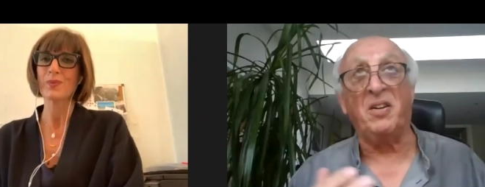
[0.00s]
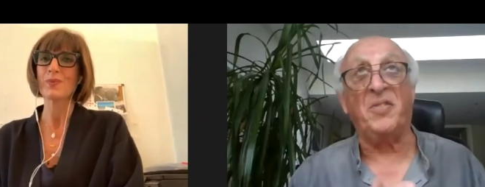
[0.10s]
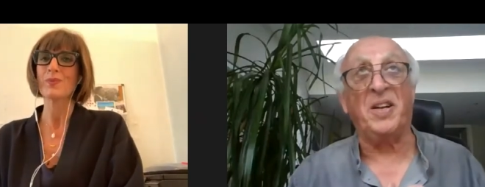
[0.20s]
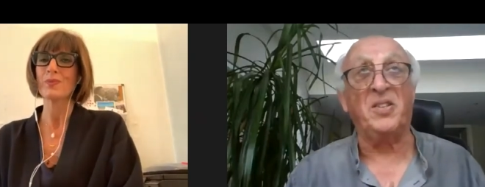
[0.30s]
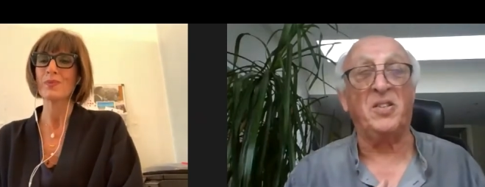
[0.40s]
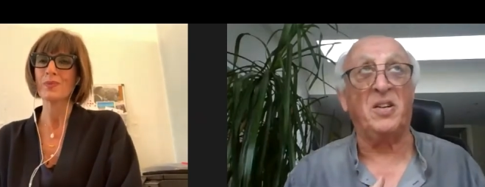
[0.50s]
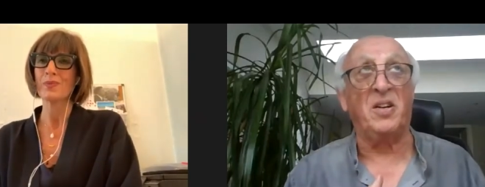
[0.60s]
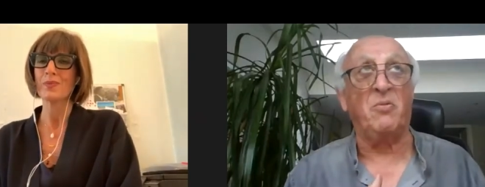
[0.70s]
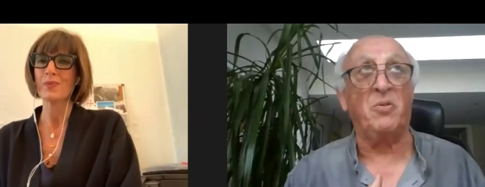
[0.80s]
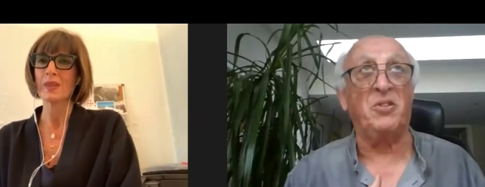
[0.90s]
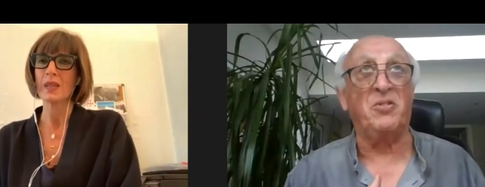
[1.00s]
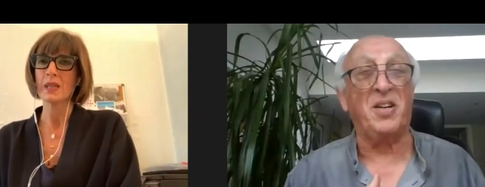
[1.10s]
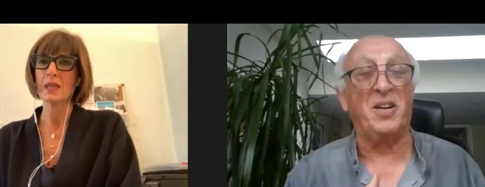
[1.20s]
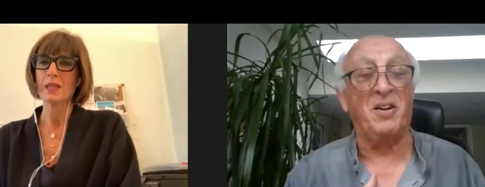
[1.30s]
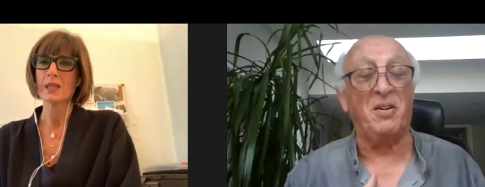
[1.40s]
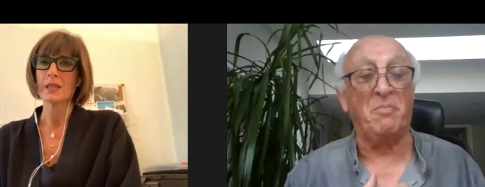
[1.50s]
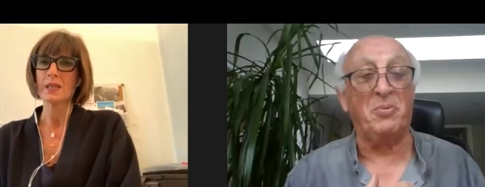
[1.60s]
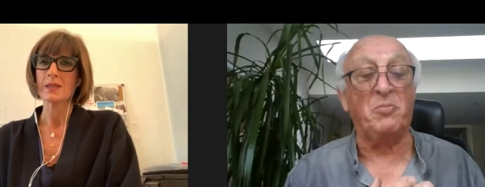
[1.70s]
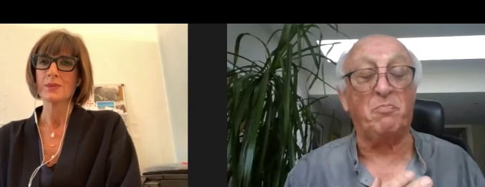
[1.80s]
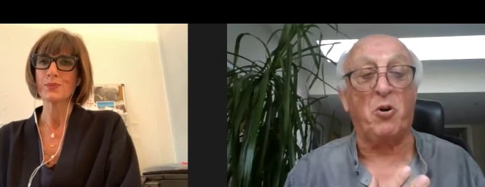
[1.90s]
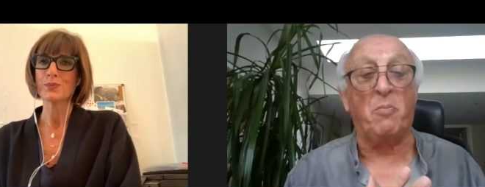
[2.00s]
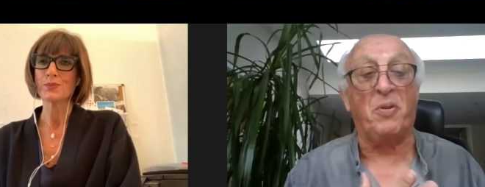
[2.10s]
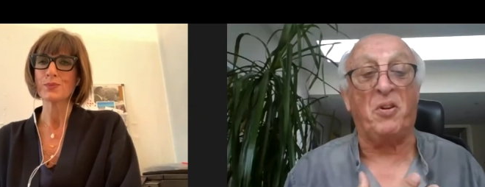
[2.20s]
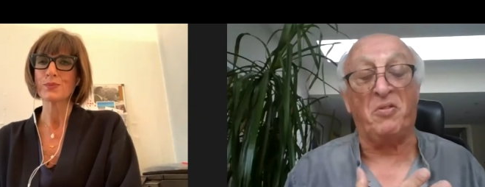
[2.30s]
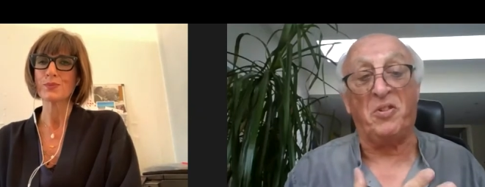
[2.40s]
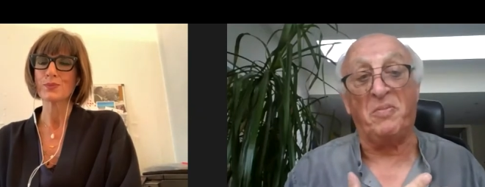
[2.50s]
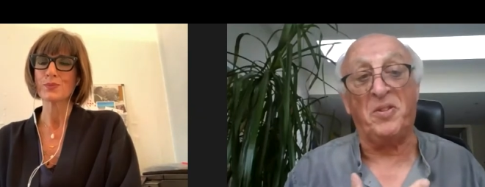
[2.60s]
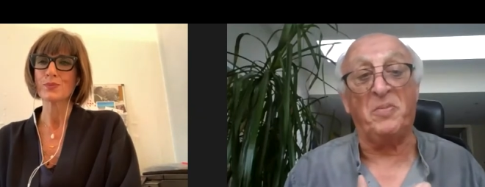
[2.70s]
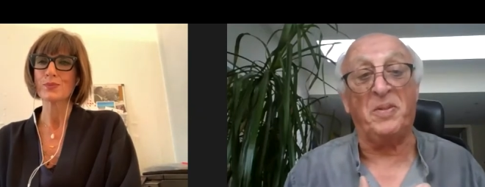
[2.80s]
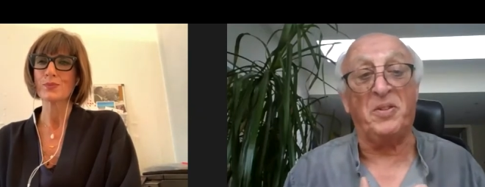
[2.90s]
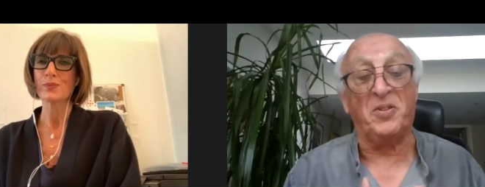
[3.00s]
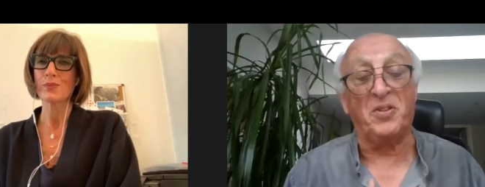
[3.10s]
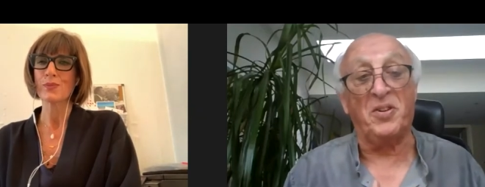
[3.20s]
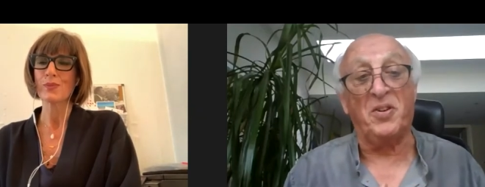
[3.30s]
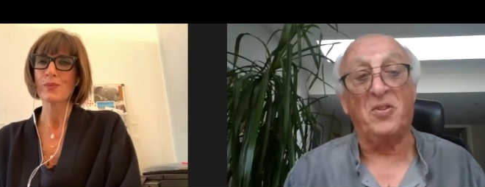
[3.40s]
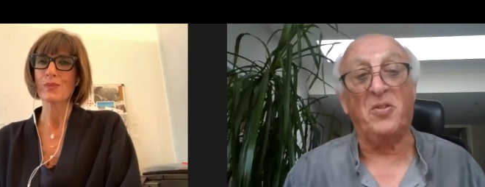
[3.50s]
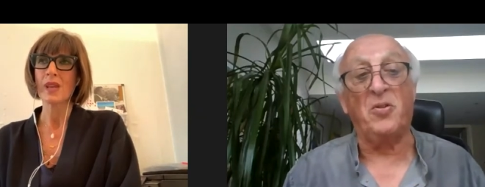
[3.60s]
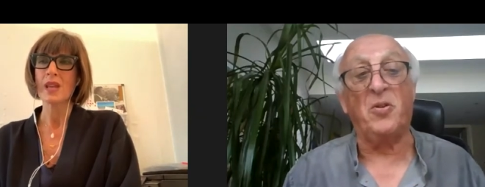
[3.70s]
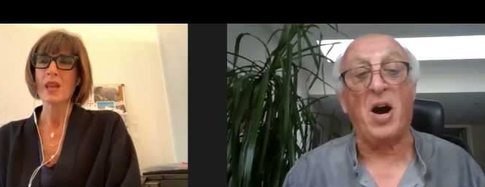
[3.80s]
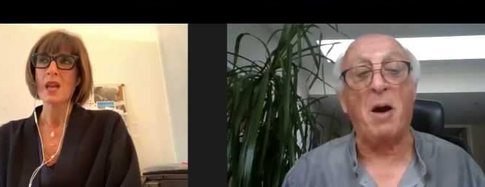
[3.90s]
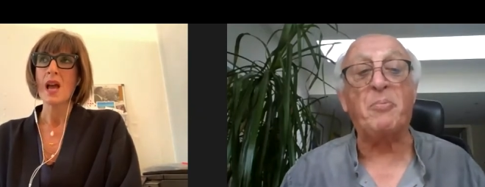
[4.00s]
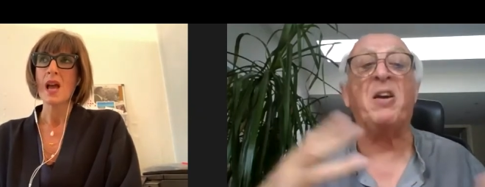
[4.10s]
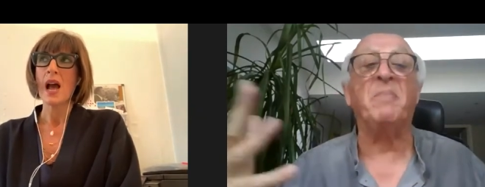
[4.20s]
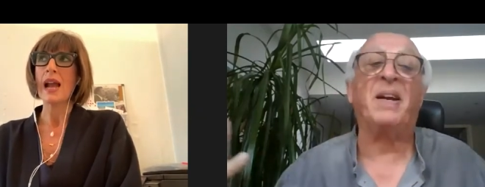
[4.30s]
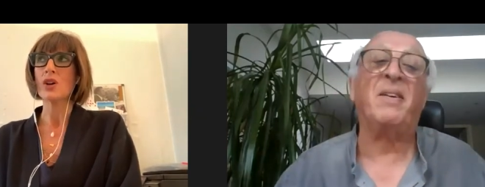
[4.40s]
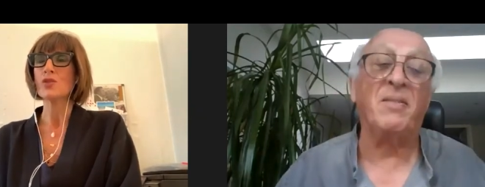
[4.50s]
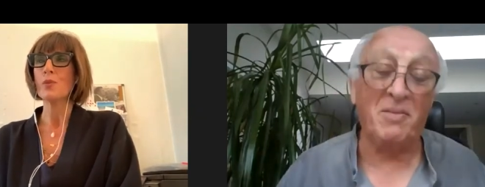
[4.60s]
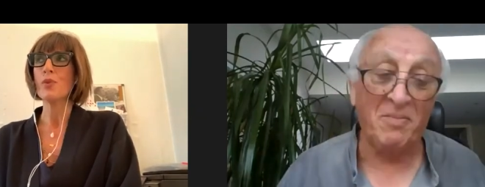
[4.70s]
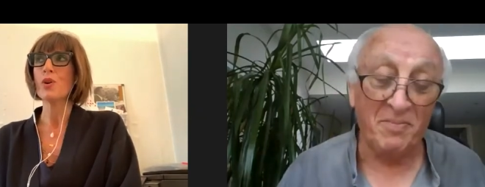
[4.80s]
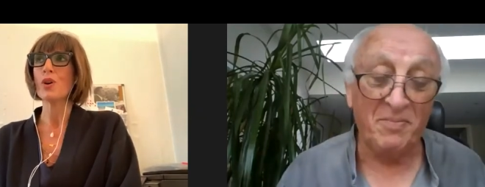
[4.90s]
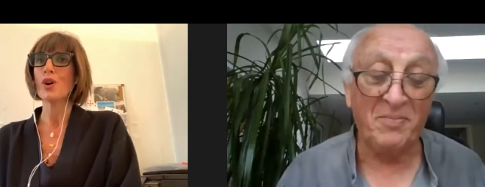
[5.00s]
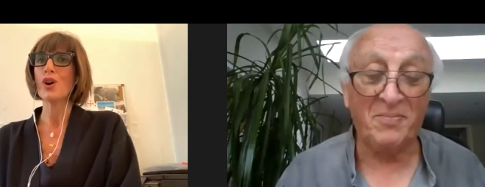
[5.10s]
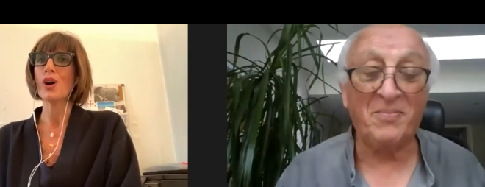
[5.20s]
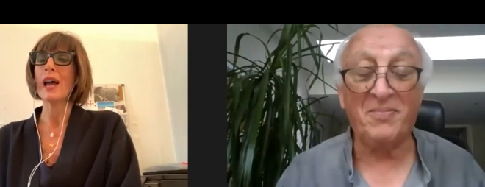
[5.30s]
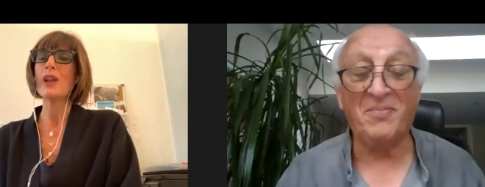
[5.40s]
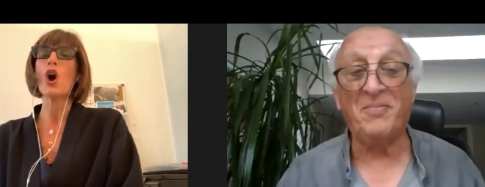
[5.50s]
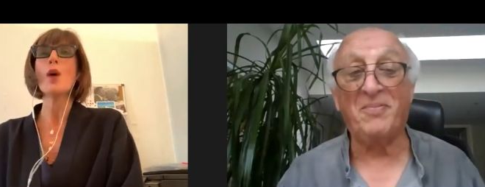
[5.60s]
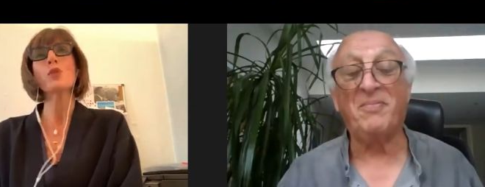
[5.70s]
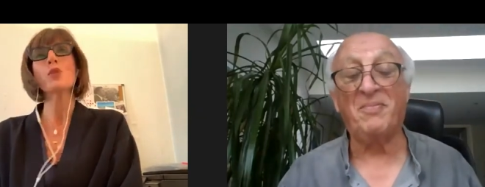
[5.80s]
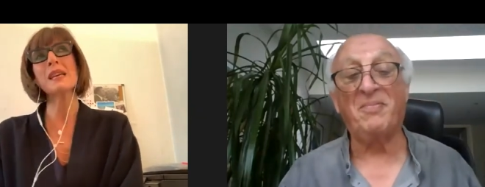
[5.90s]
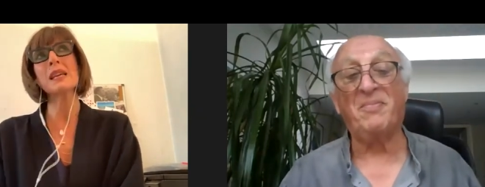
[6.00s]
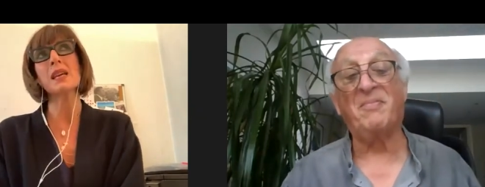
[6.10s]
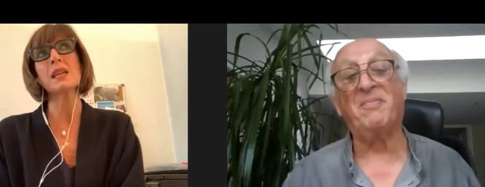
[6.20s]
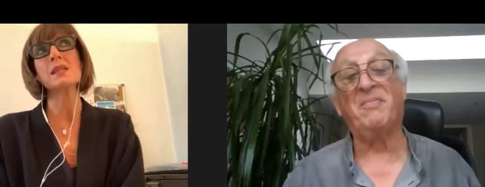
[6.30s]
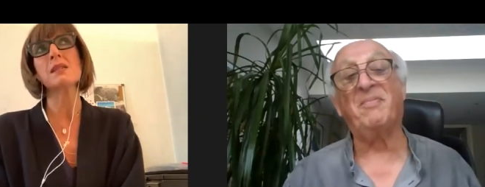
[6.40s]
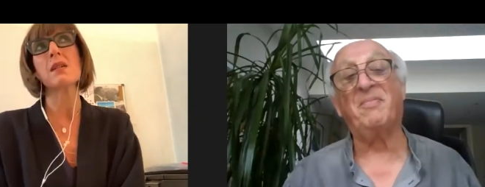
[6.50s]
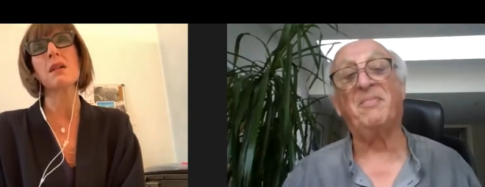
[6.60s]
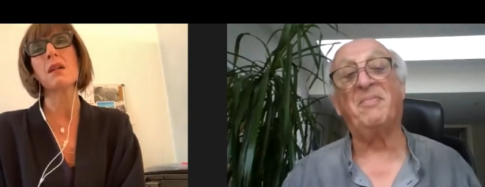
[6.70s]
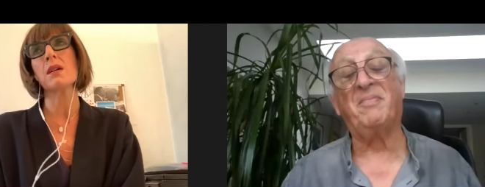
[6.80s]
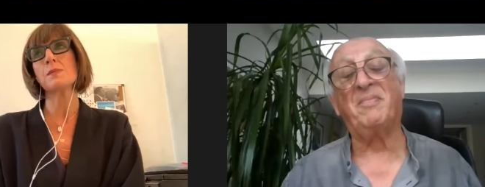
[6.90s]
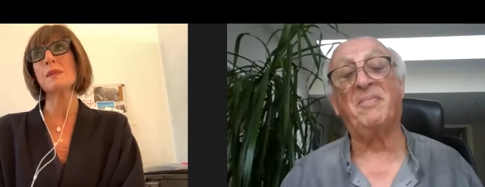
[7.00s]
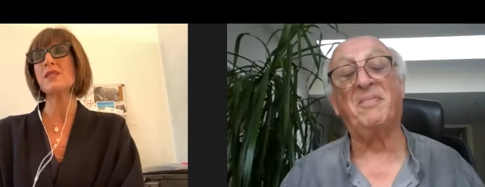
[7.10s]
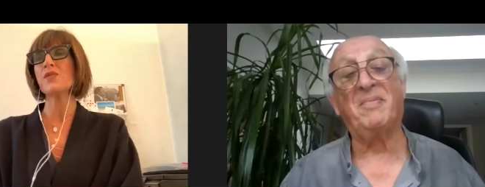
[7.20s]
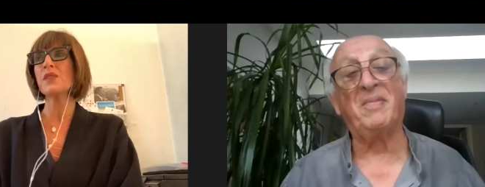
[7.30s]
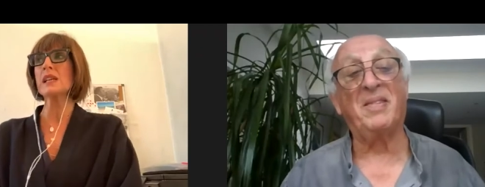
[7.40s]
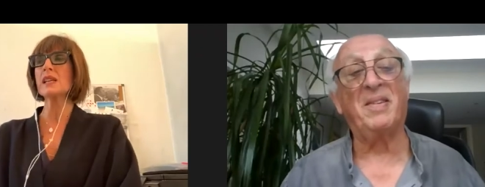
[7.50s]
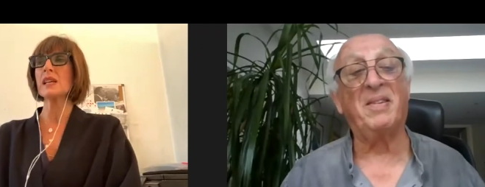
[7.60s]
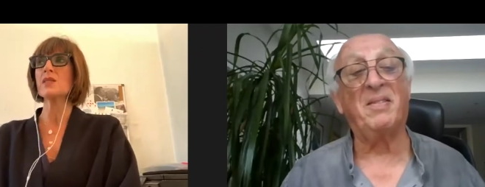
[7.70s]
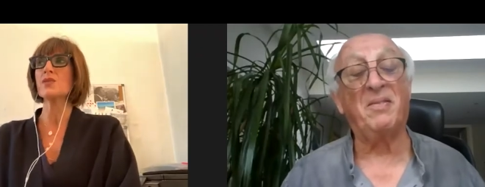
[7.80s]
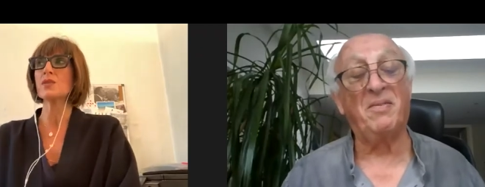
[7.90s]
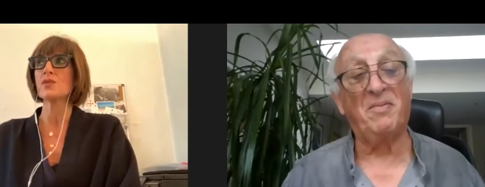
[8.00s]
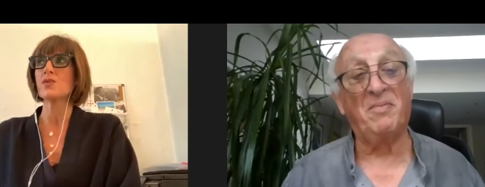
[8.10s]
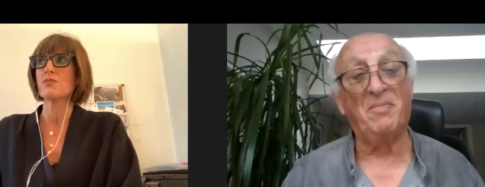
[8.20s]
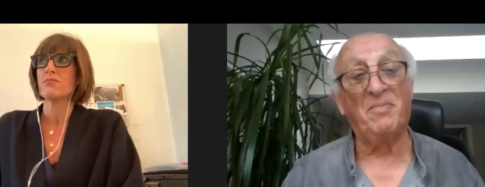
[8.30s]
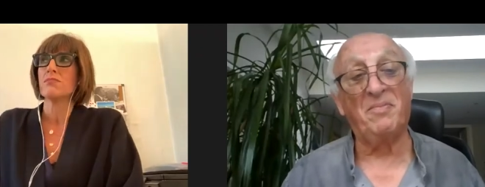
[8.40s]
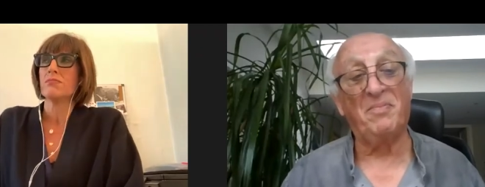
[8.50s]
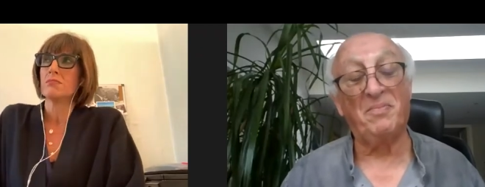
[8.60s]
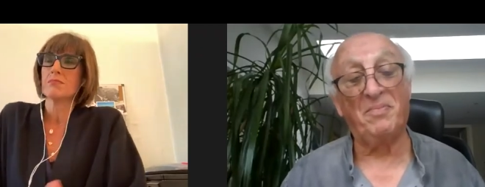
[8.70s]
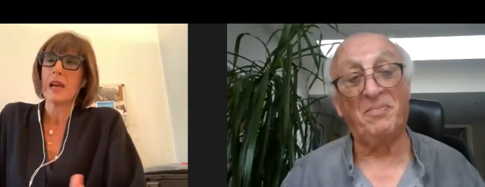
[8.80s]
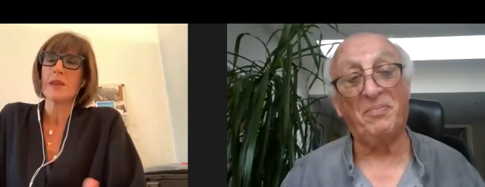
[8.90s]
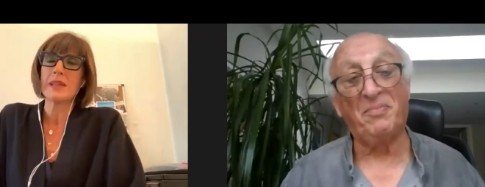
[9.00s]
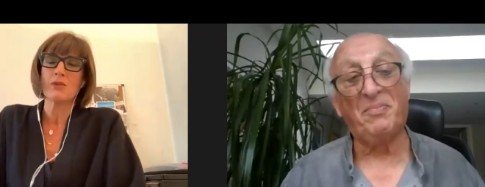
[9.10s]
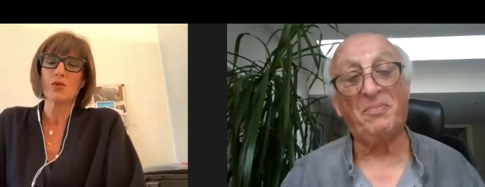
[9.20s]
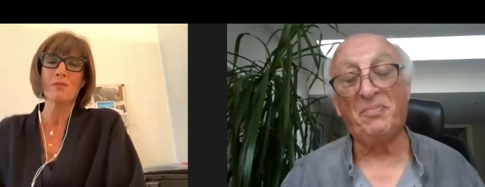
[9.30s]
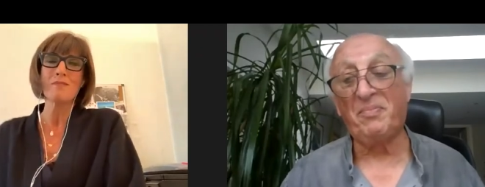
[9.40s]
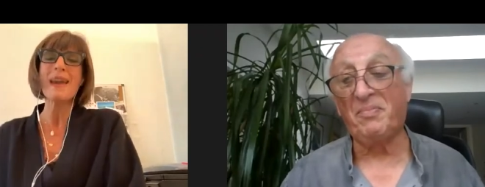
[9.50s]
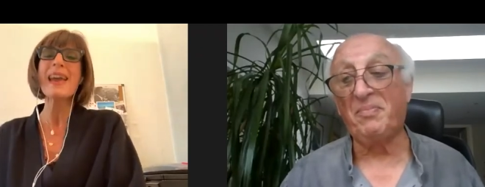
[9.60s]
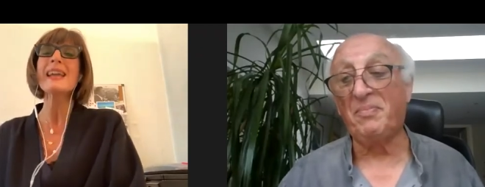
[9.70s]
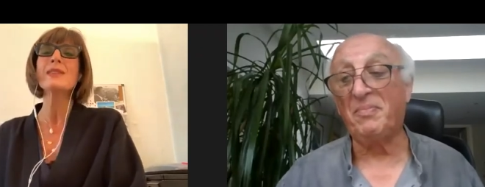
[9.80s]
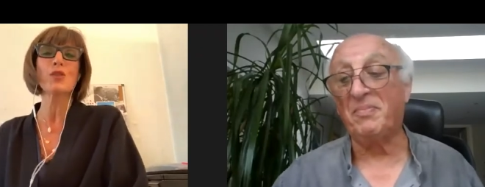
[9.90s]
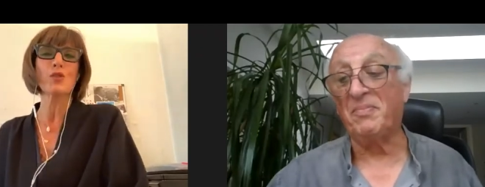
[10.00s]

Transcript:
Speaker 1: of things would you say are popular at the moment? Or
Speaker 2: upcoming is specifically in the, I mean, the main